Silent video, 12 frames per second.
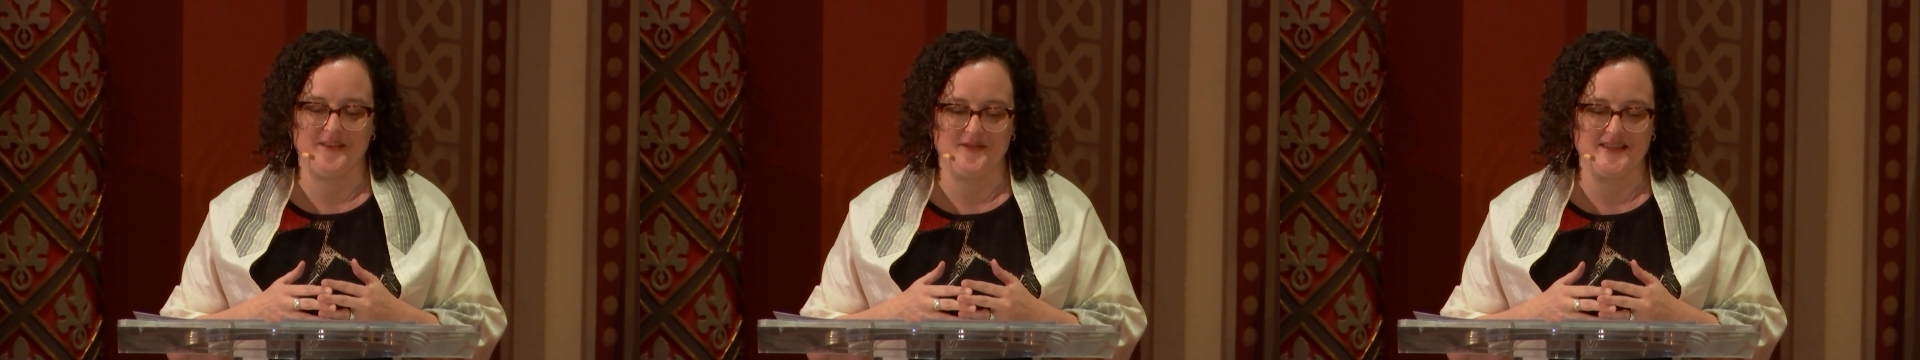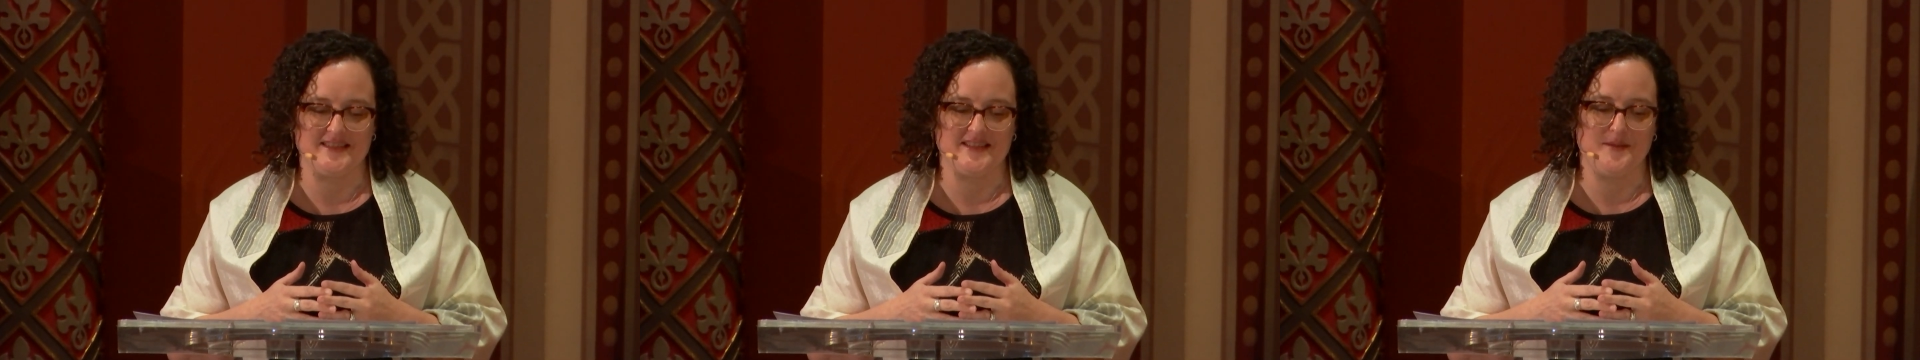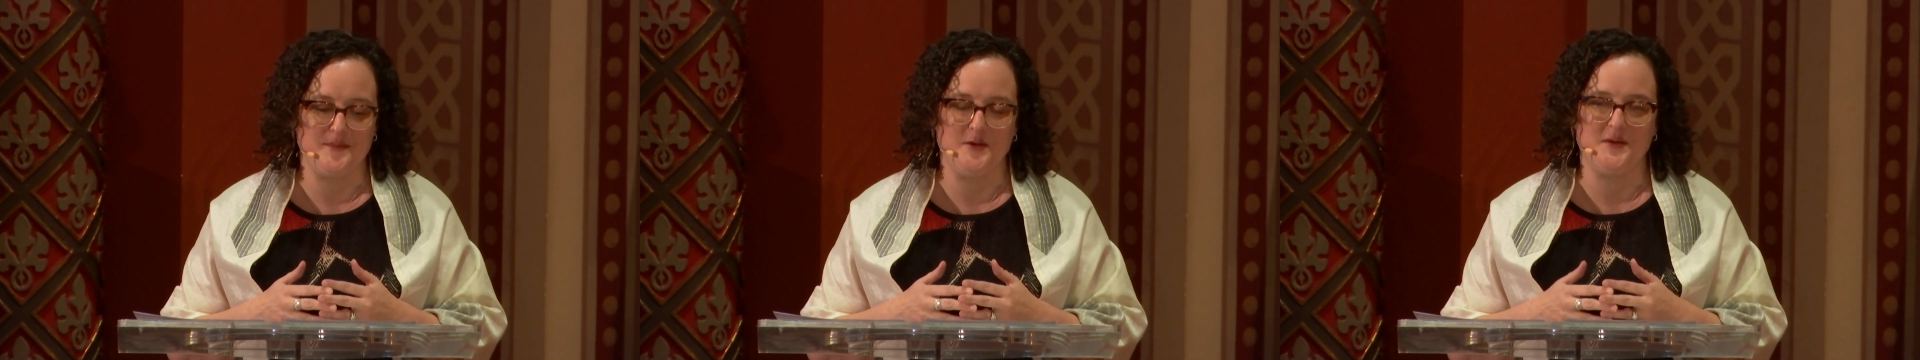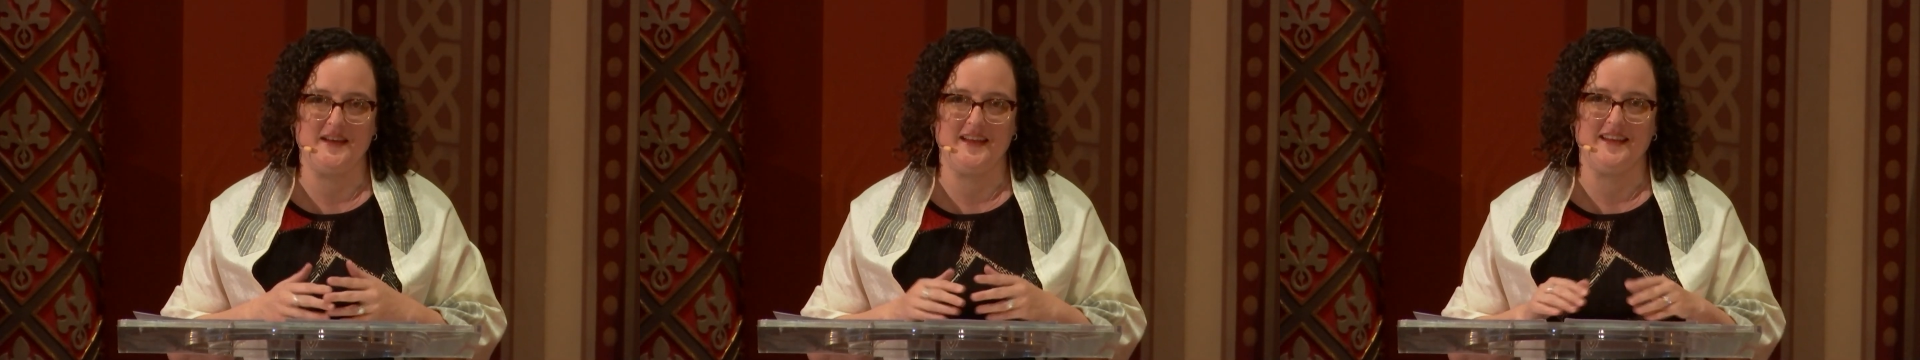of this
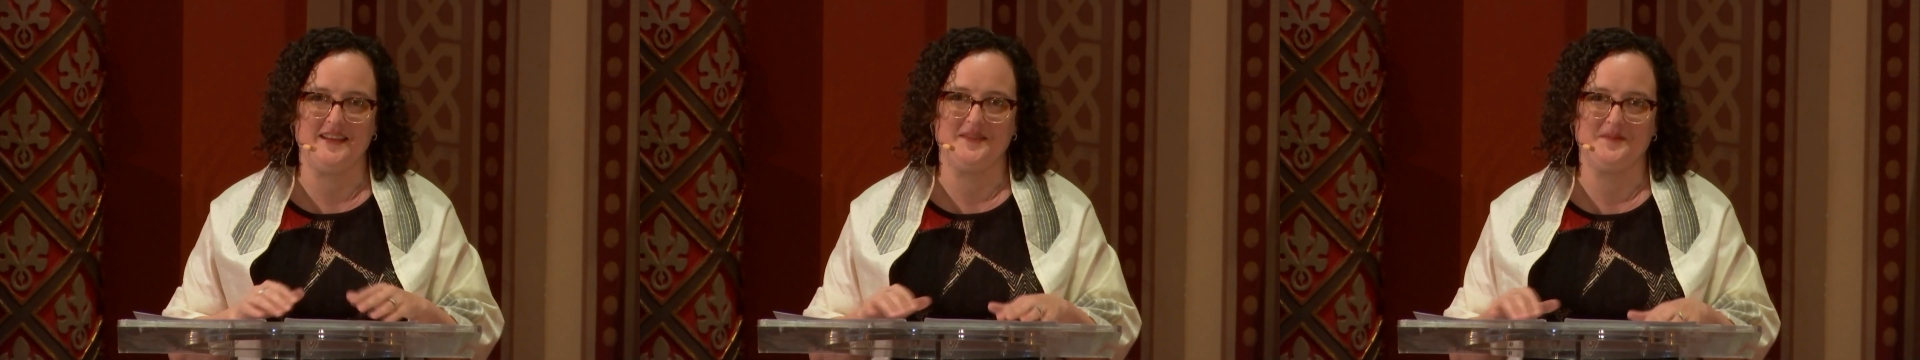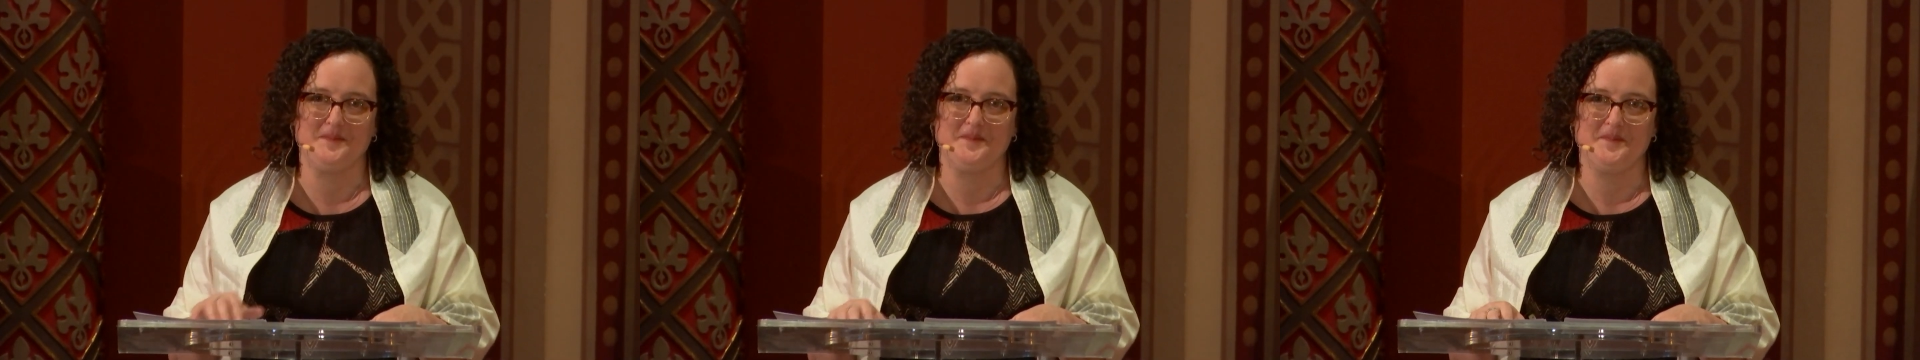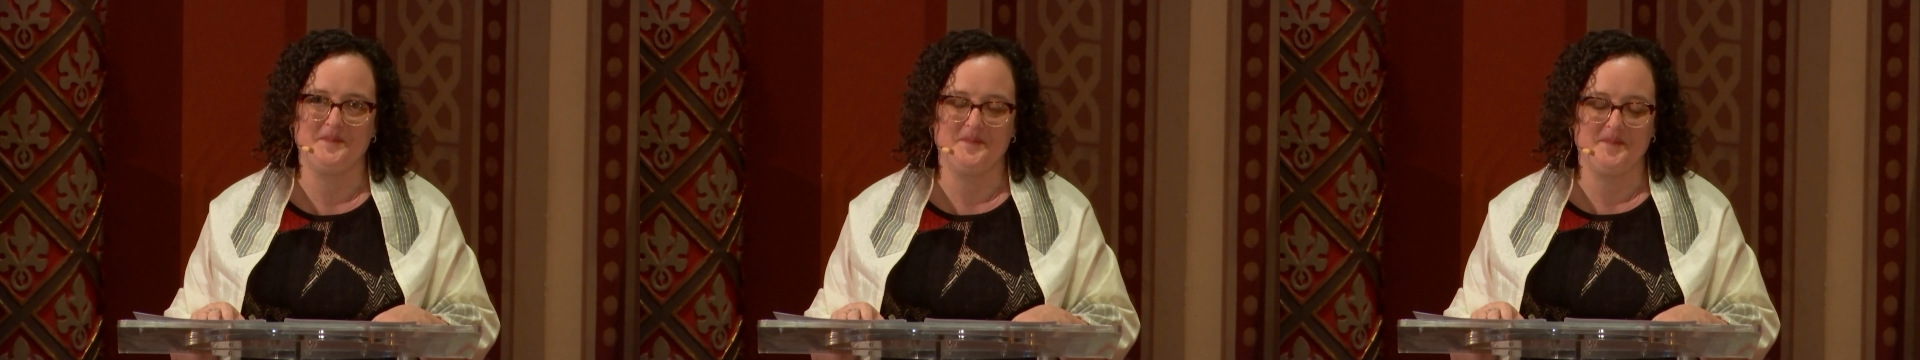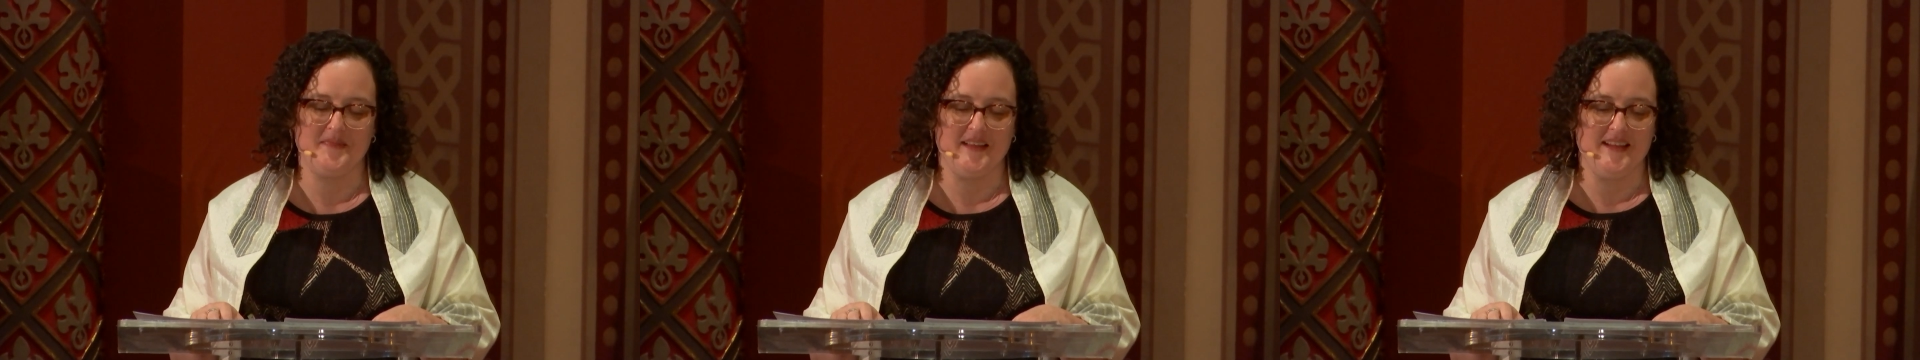community.
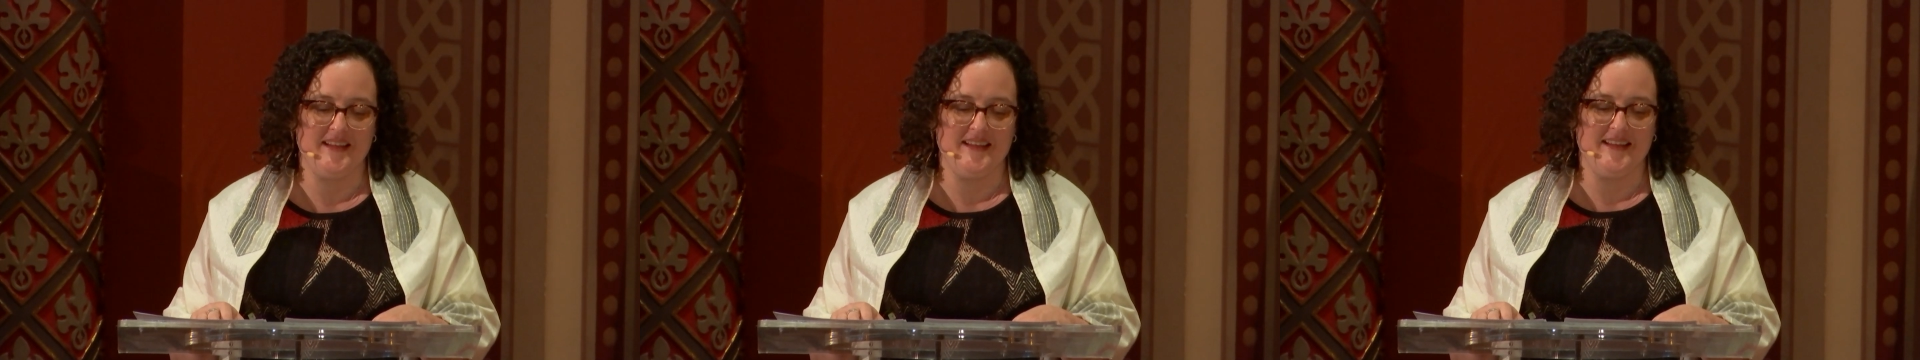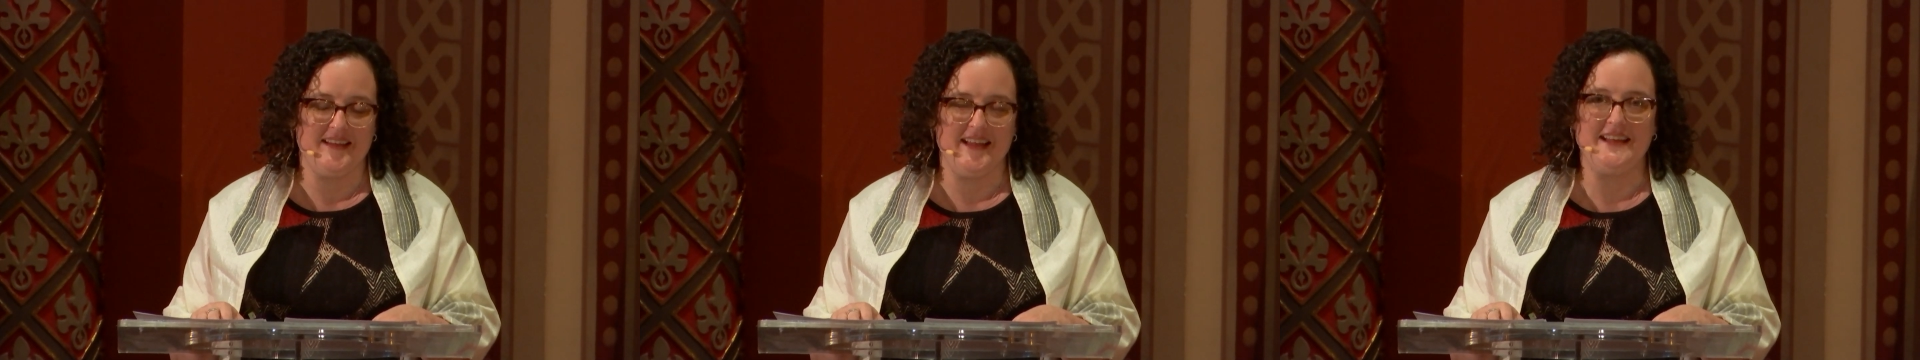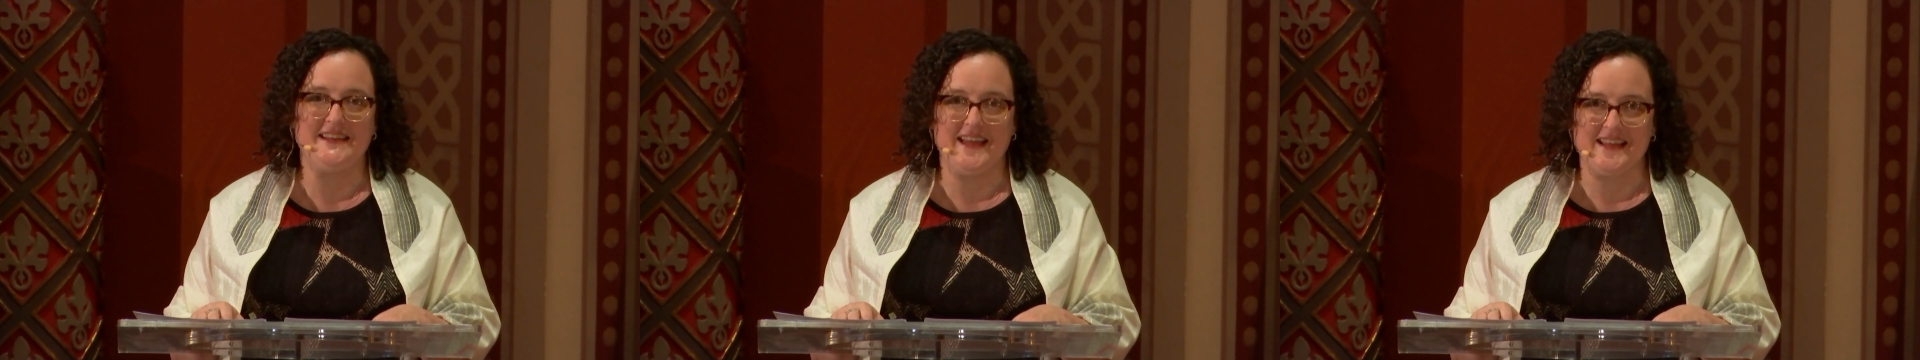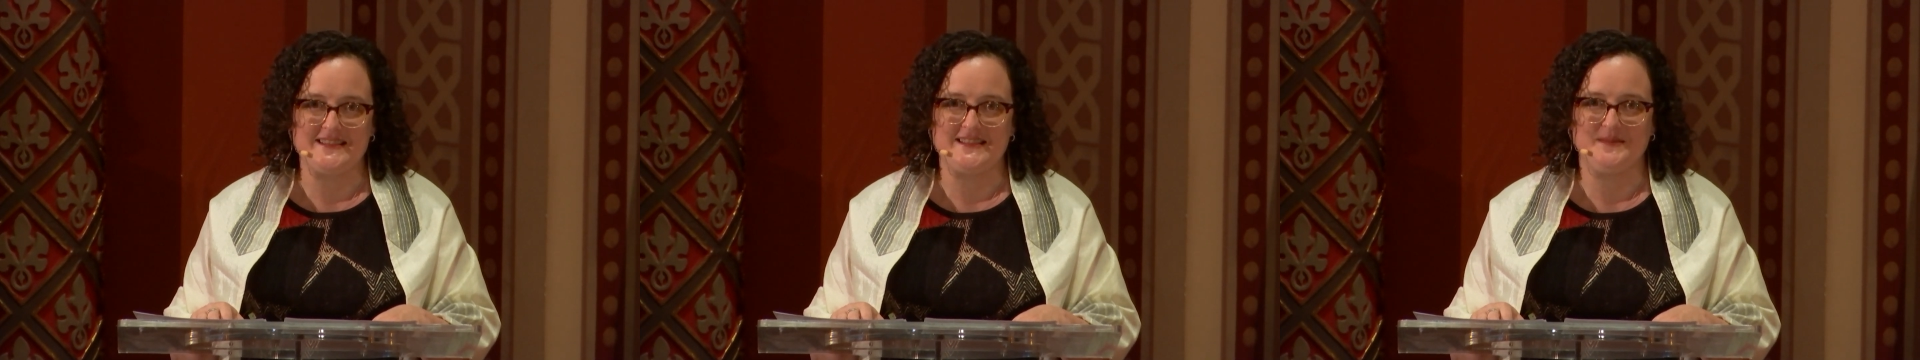And
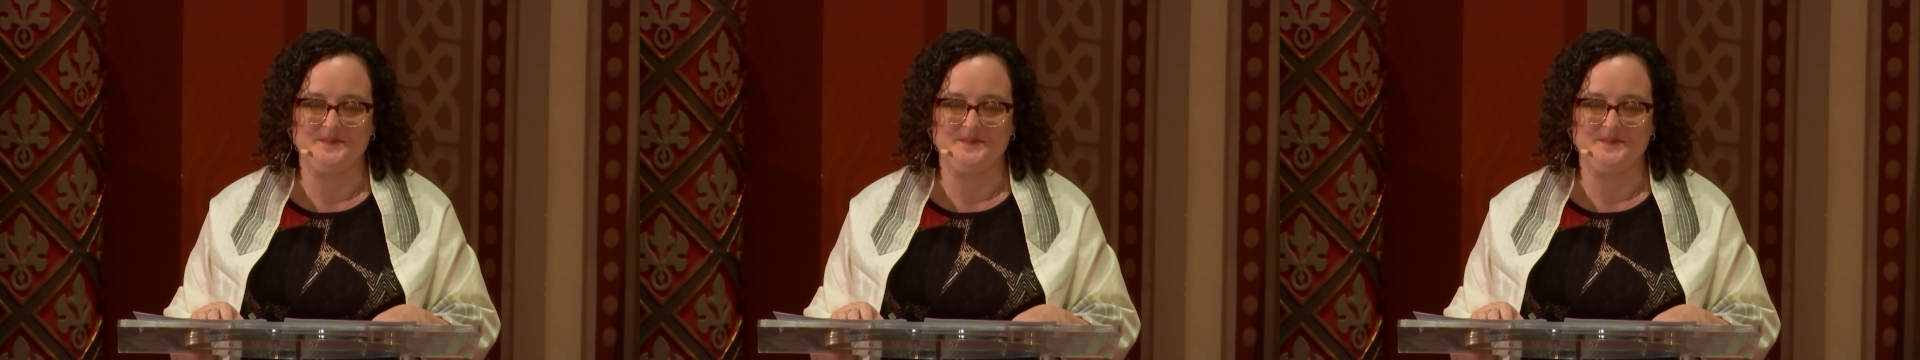yet,